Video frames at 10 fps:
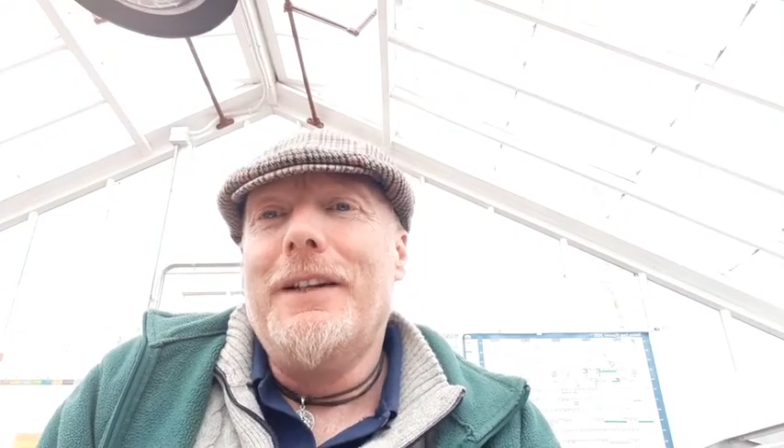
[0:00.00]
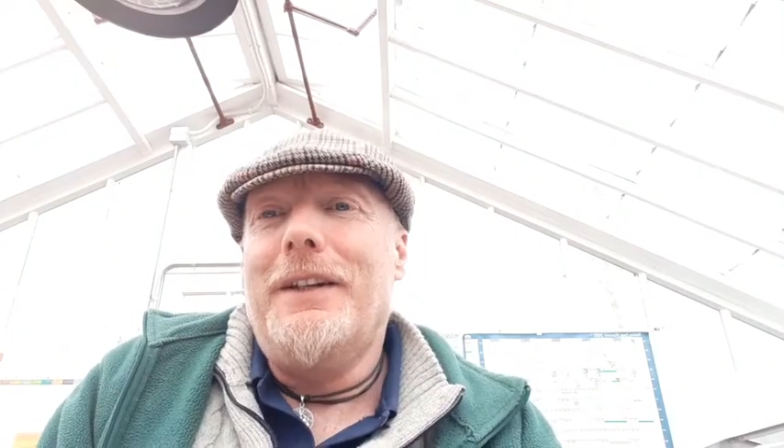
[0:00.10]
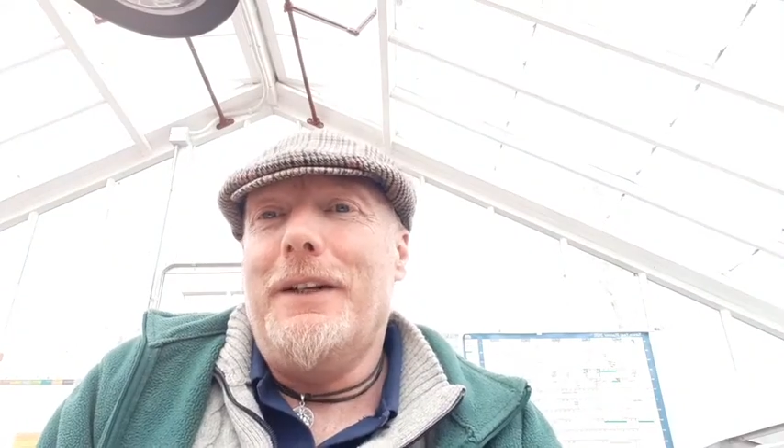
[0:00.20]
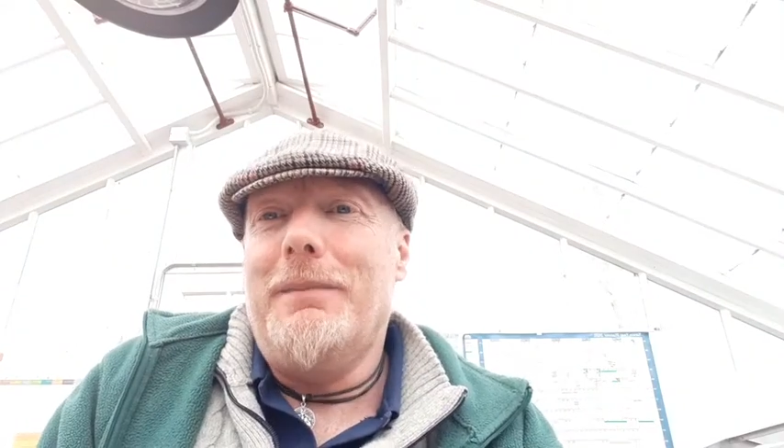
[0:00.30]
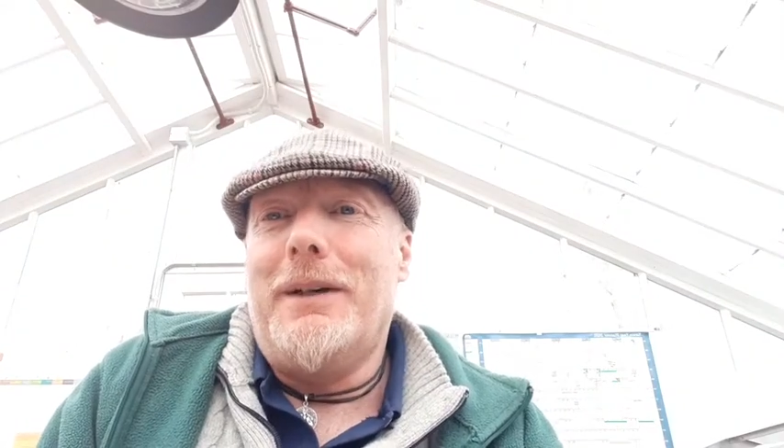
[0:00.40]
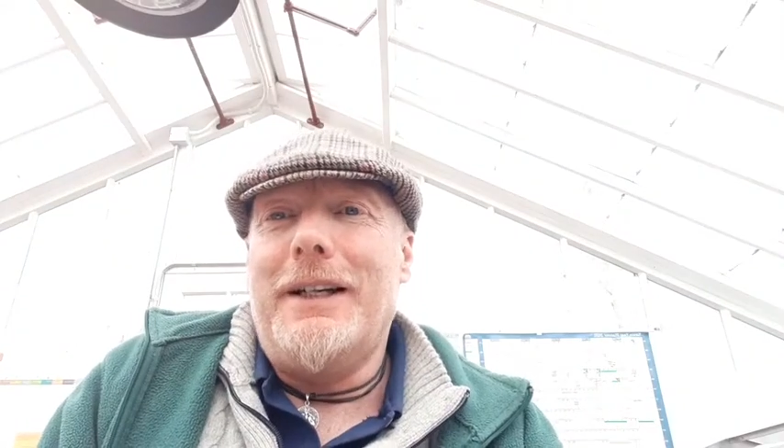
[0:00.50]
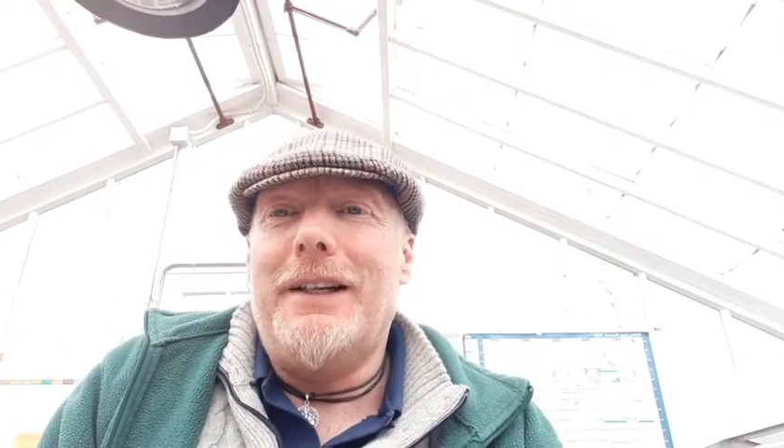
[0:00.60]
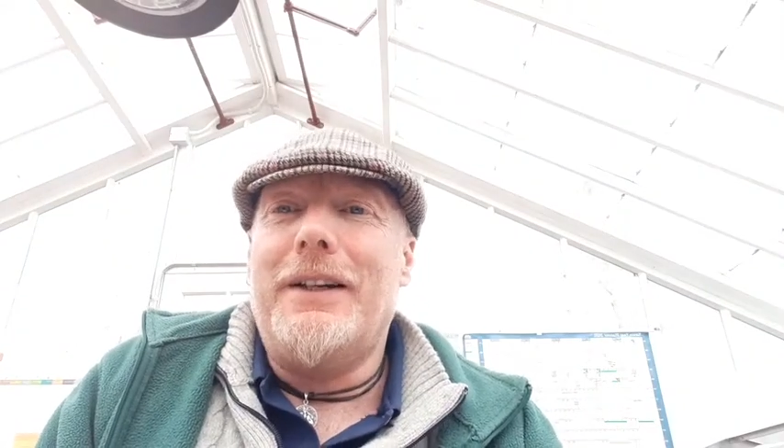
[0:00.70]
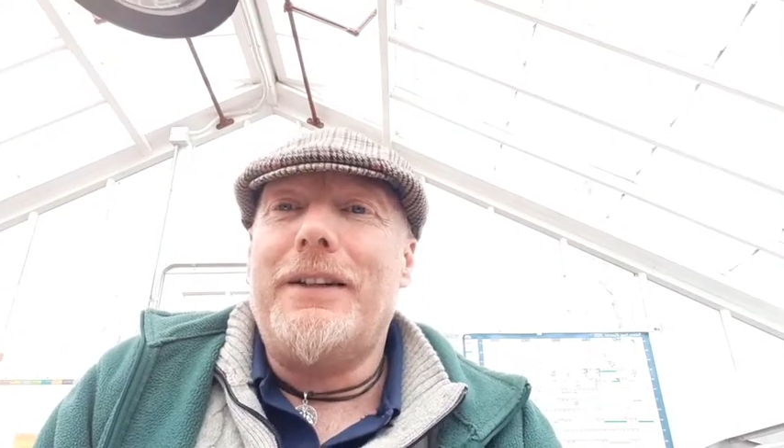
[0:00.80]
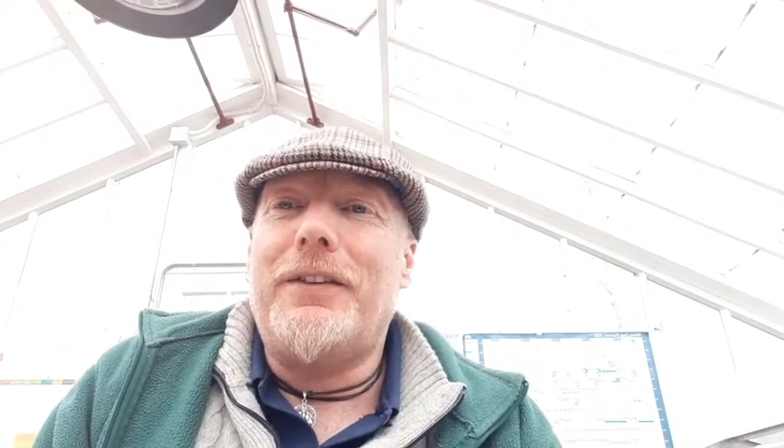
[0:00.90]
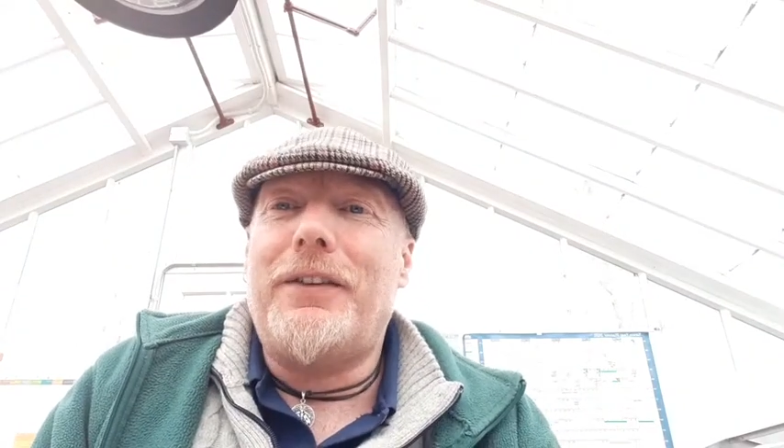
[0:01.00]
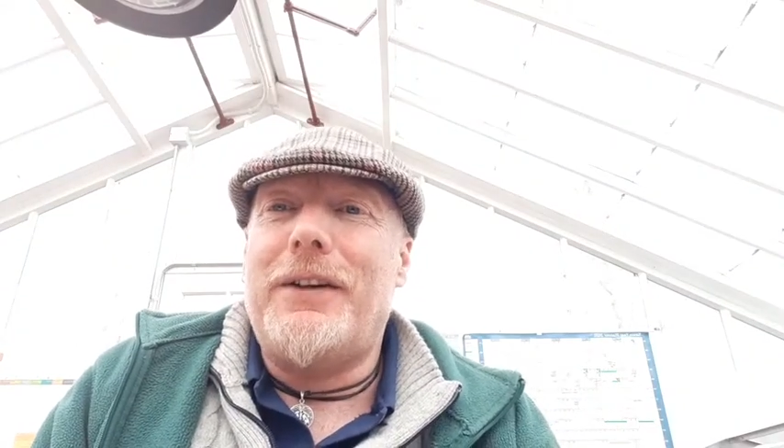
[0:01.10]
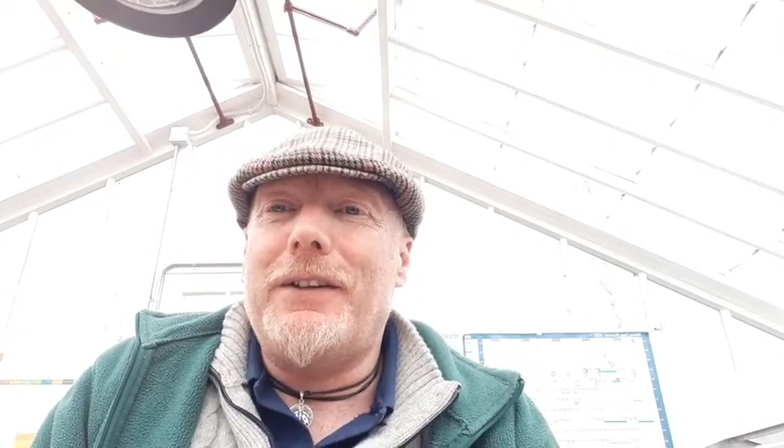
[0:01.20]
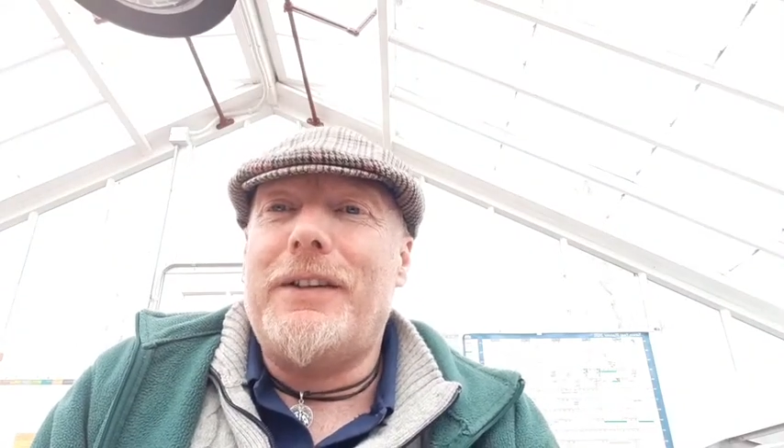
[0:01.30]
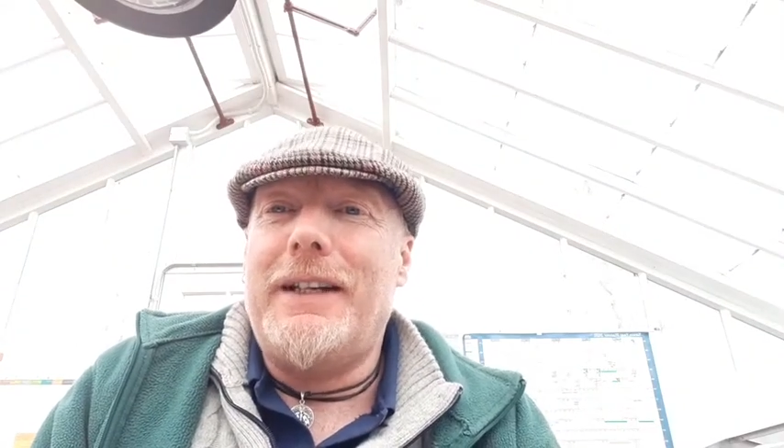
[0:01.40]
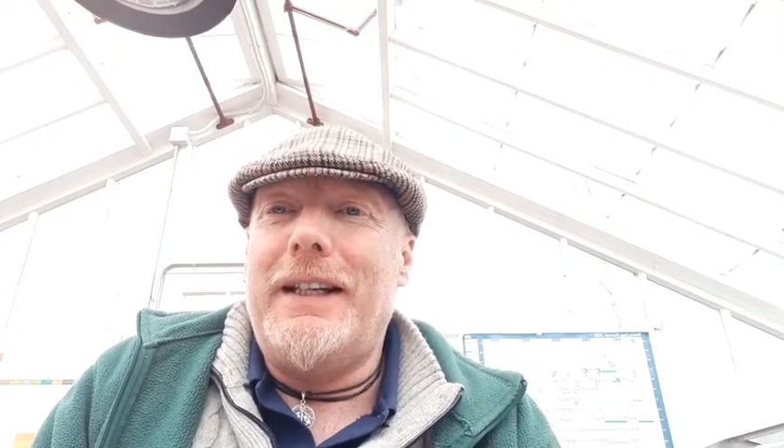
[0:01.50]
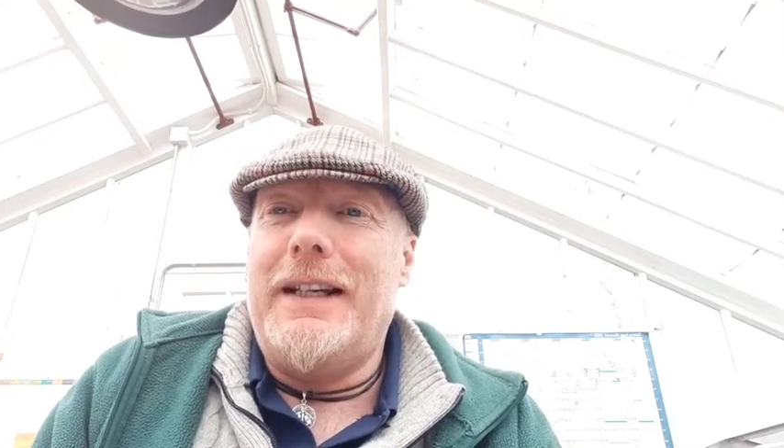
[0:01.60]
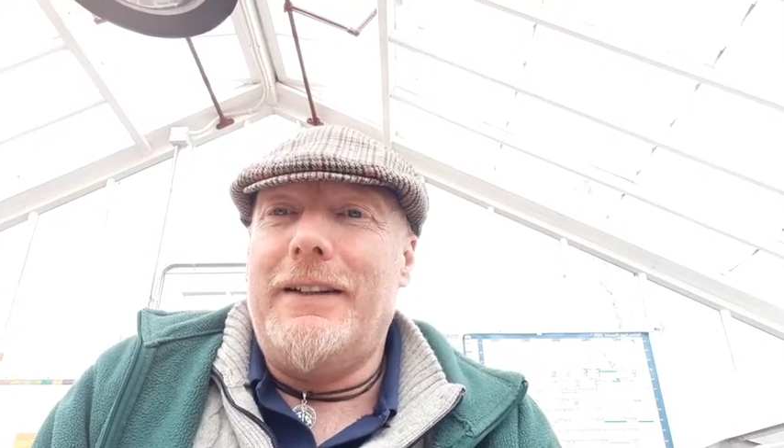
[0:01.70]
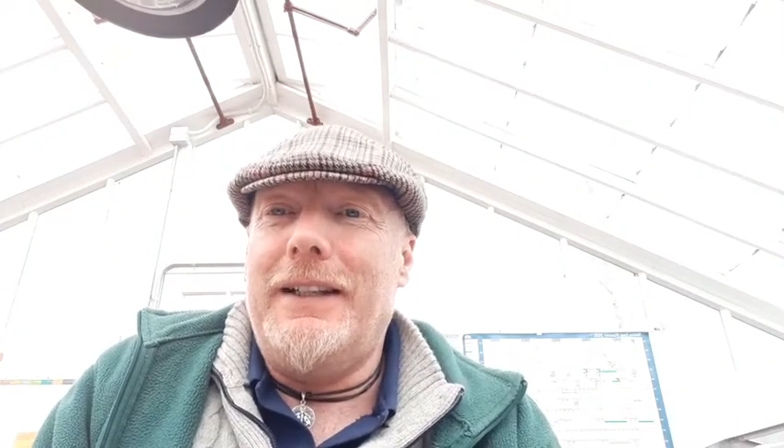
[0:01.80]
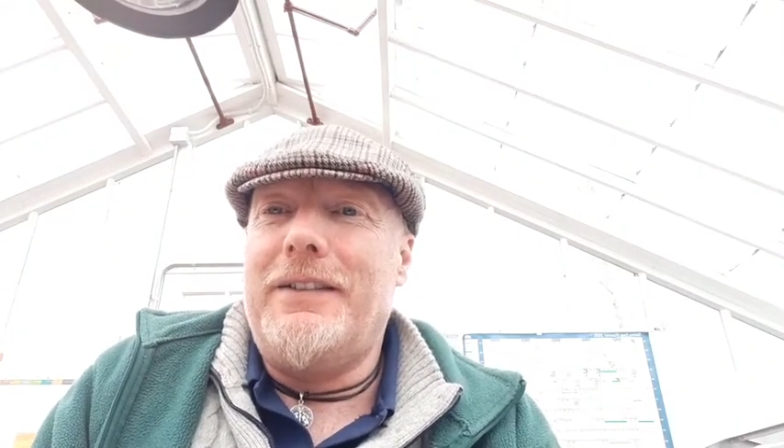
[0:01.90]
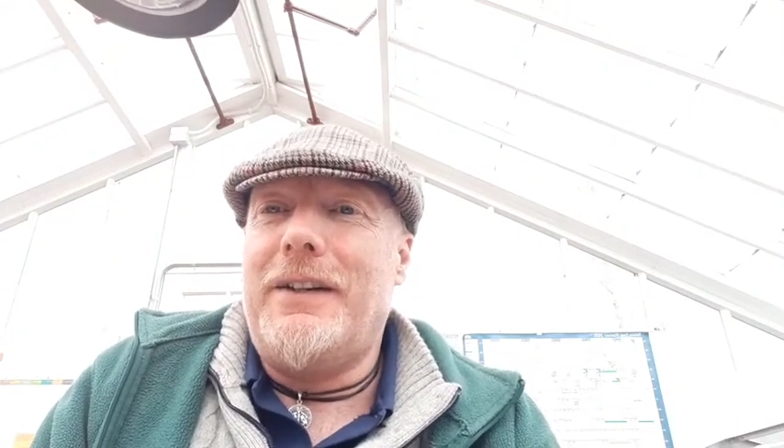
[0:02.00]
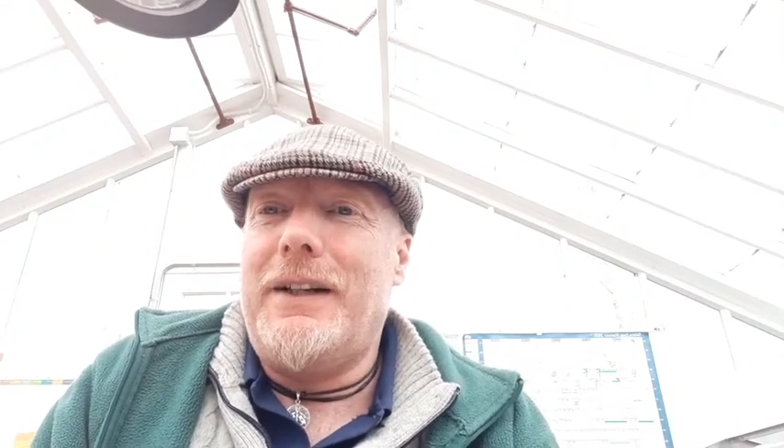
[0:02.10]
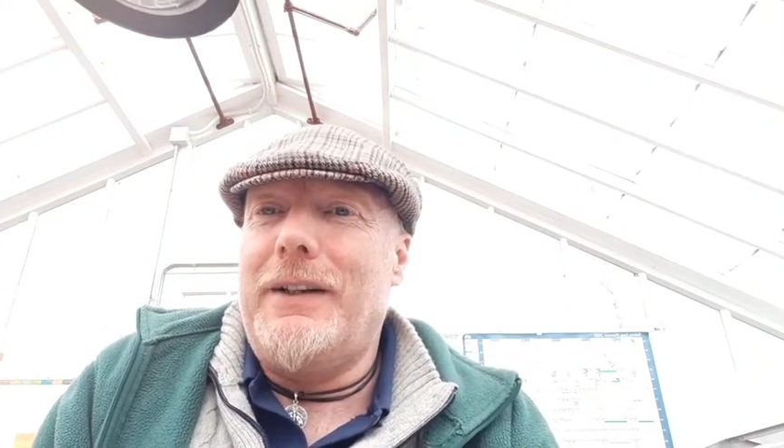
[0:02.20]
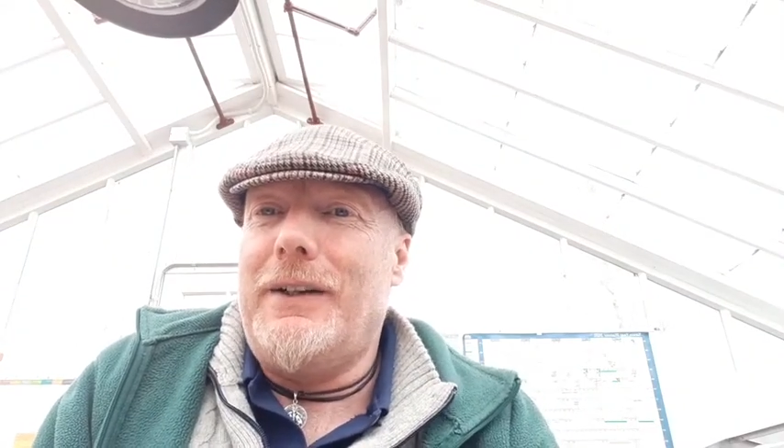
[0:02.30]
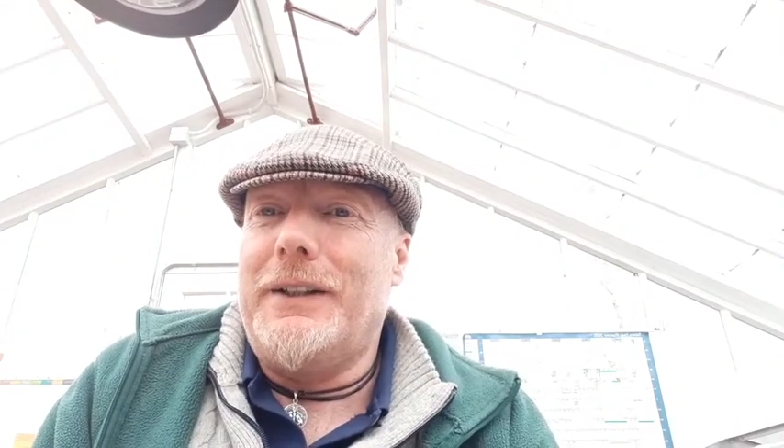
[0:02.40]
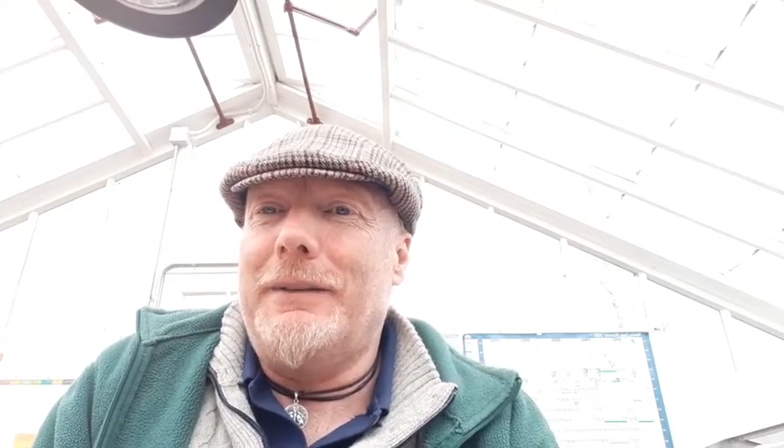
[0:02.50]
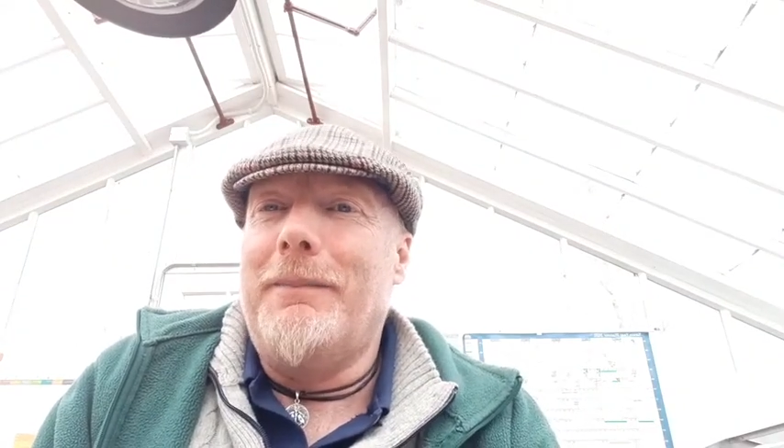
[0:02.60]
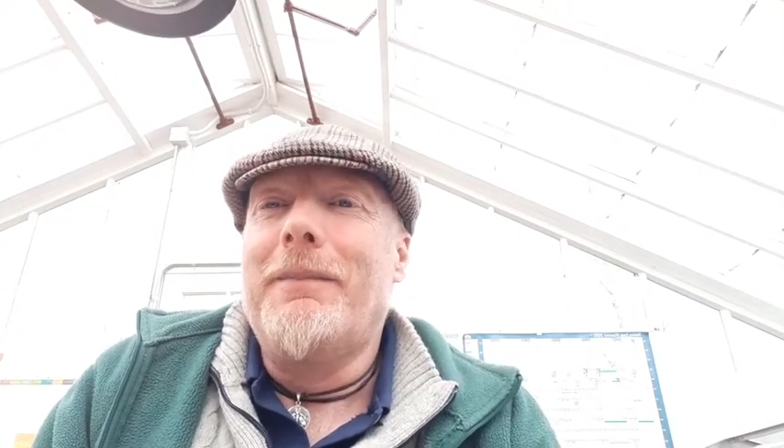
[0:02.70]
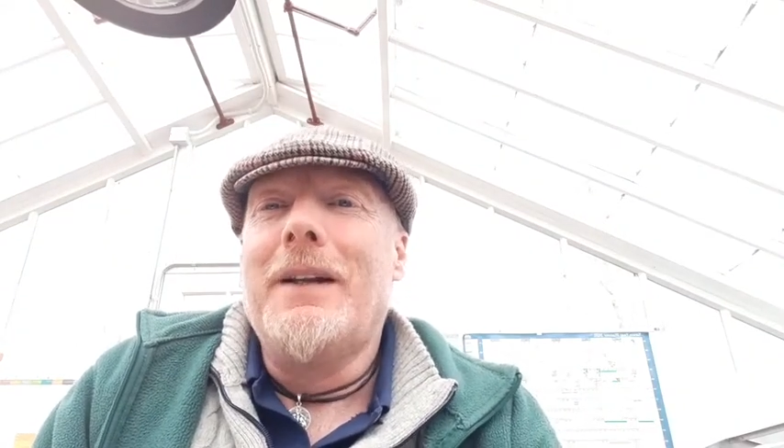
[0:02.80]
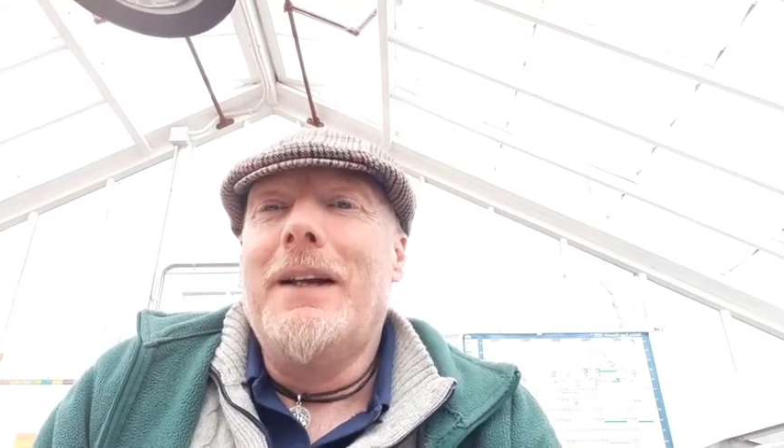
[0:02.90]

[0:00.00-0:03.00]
that you might like to start taking out into the garden,